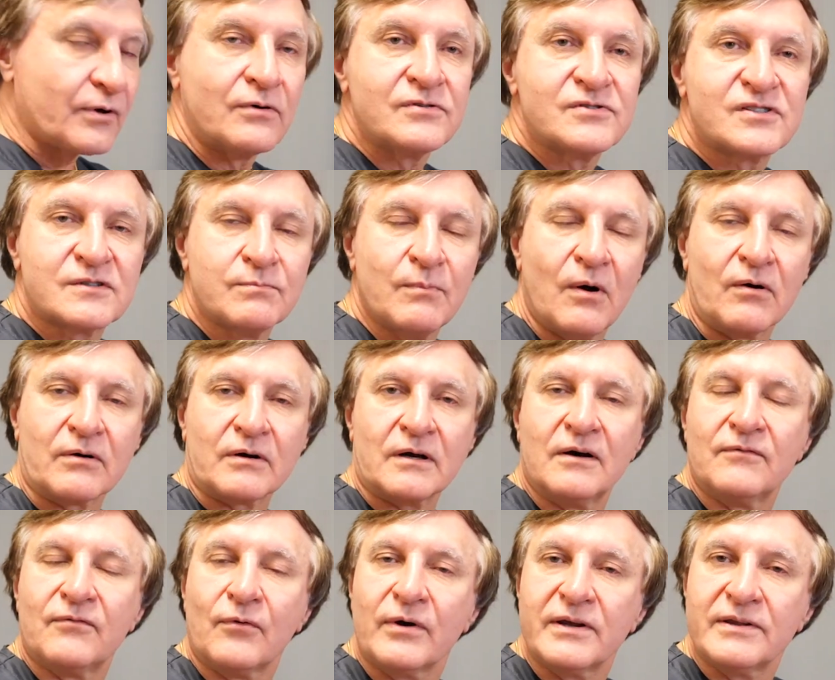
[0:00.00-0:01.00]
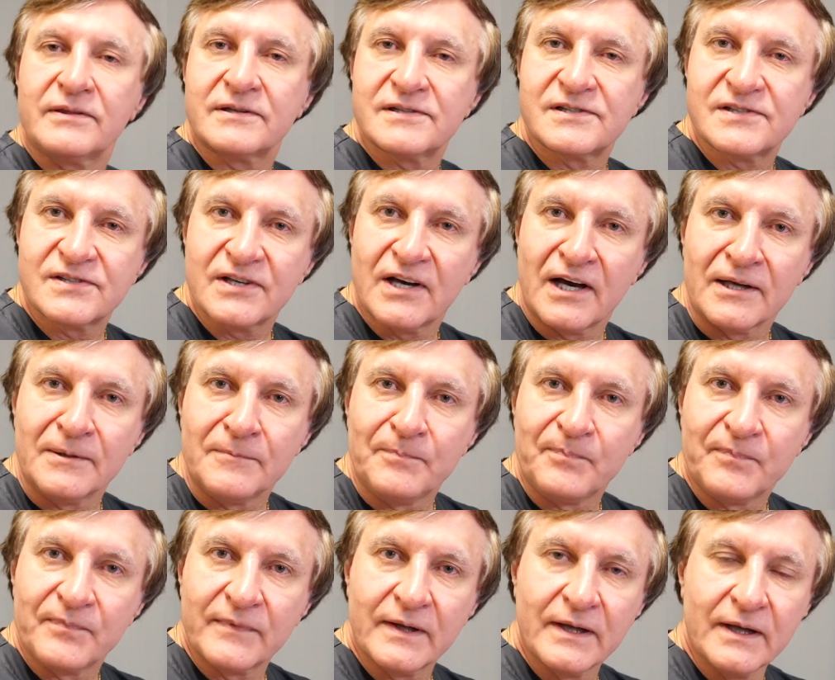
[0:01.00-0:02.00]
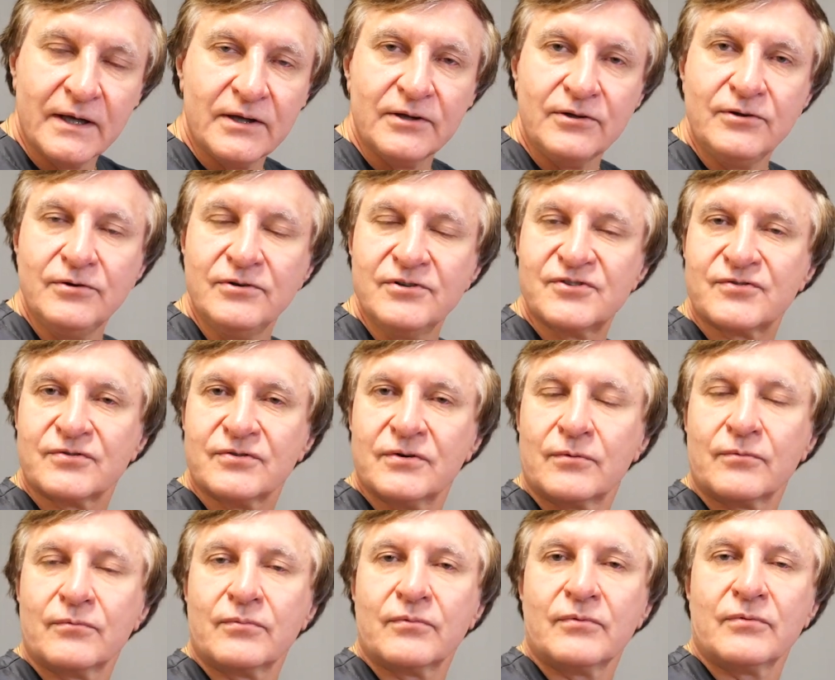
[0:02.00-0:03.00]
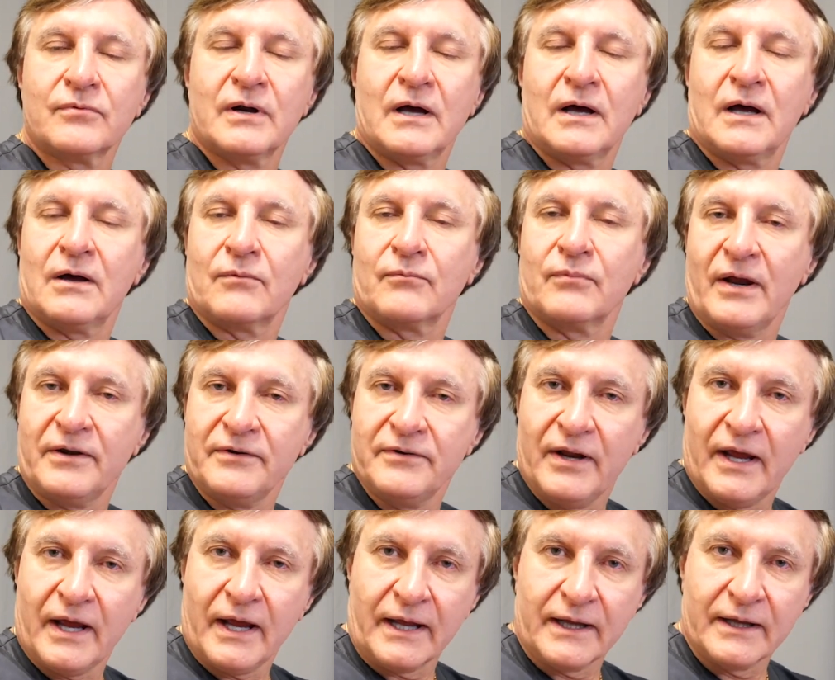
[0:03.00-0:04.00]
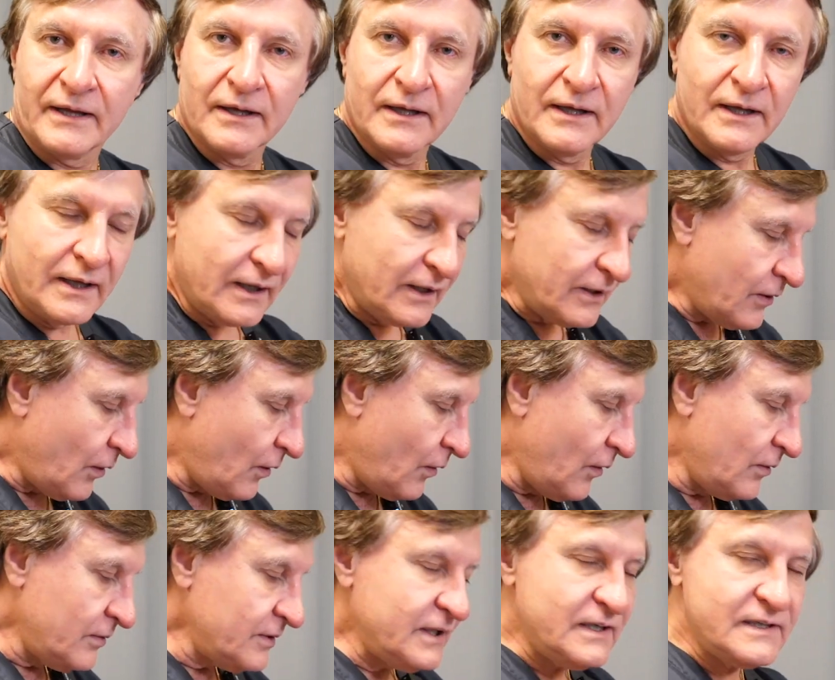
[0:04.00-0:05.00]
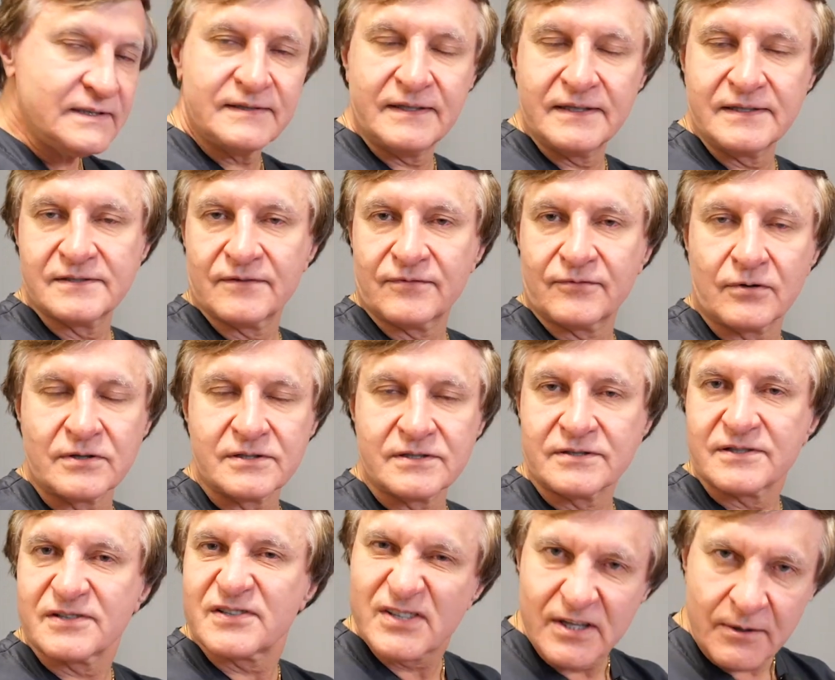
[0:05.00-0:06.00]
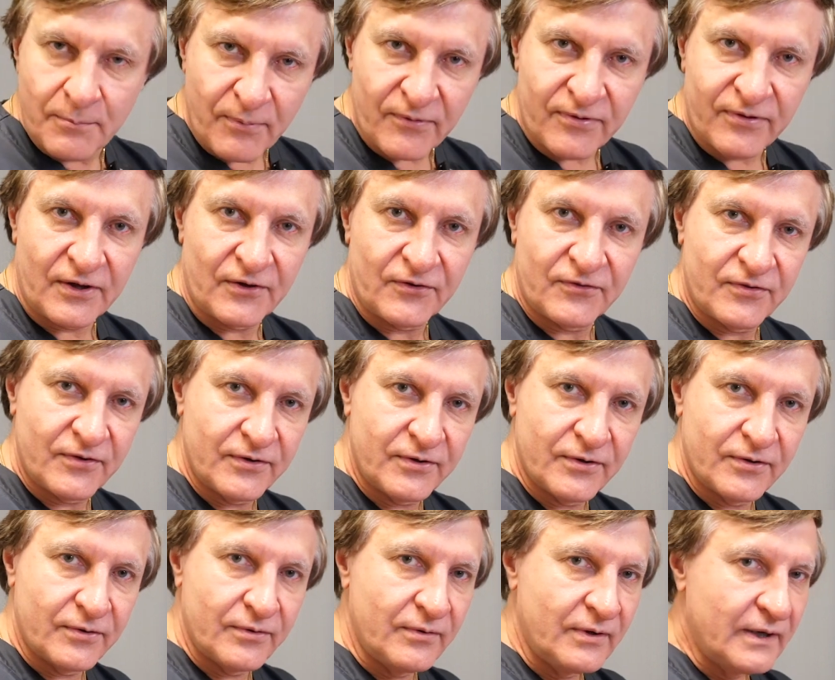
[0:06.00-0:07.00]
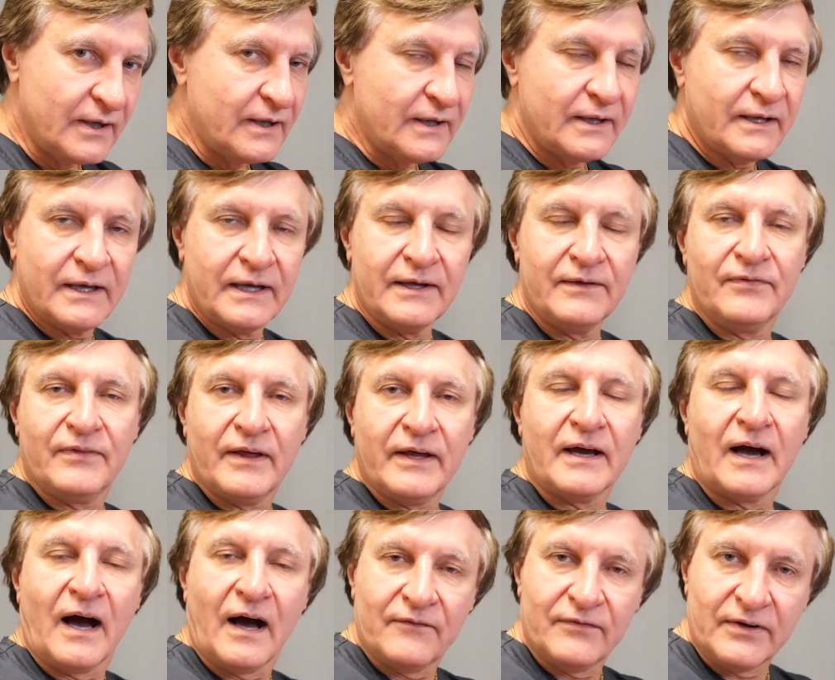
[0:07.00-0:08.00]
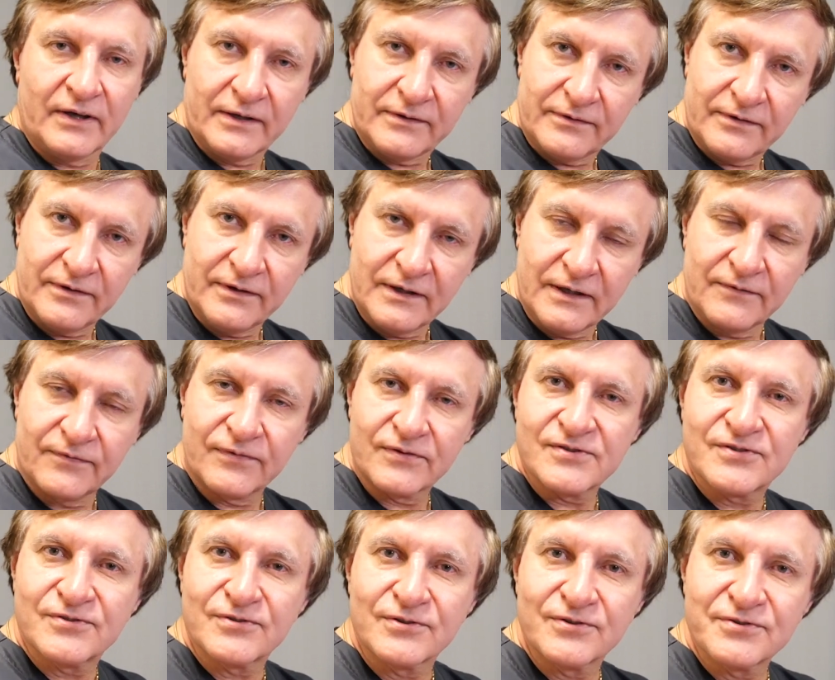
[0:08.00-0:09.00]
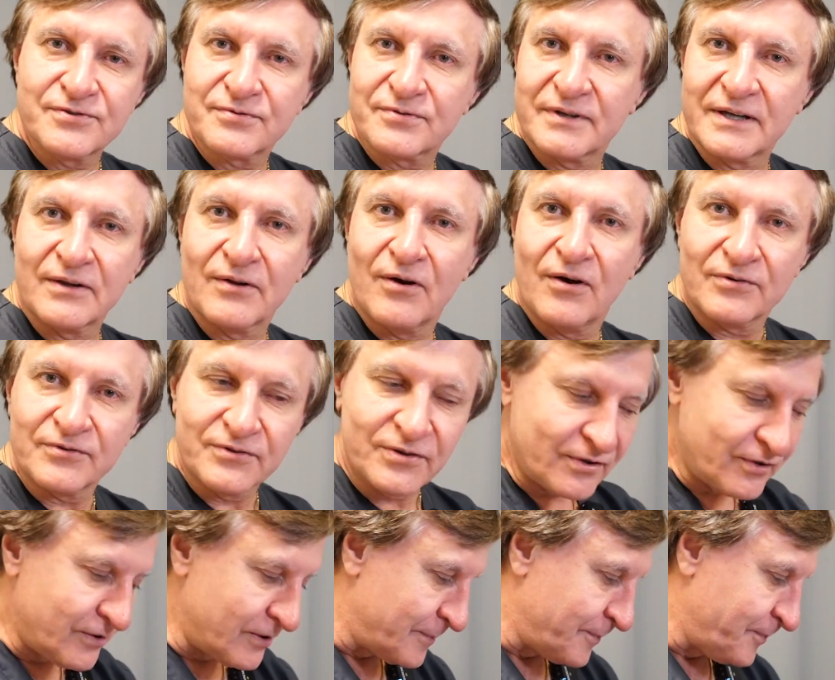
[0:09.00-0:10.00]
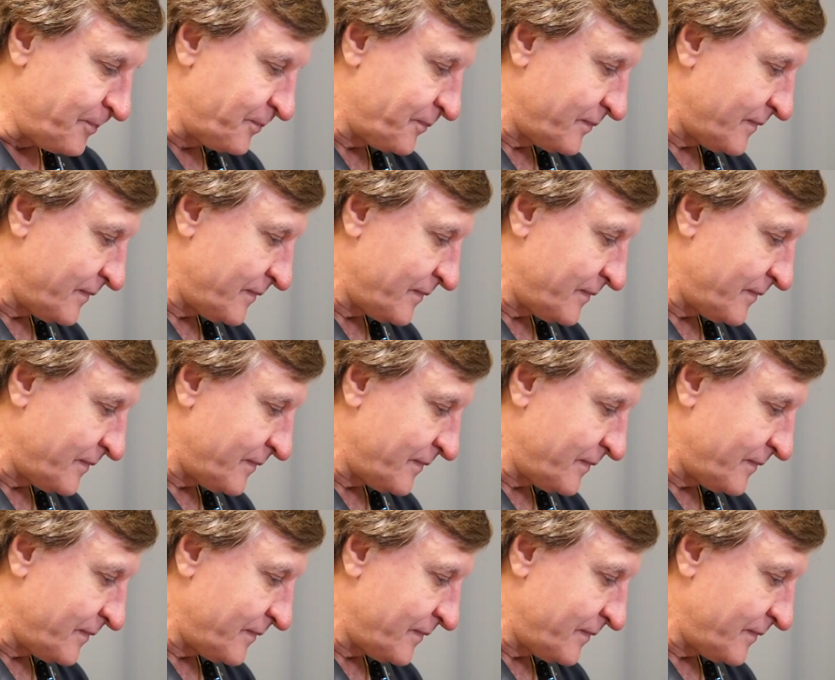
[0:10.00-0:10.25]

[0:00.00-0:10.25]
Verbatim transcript: don't smoke, avoid the sun, use Retin-A. All these things, of course, are simple things to do, and they obviate the need for surgery long term.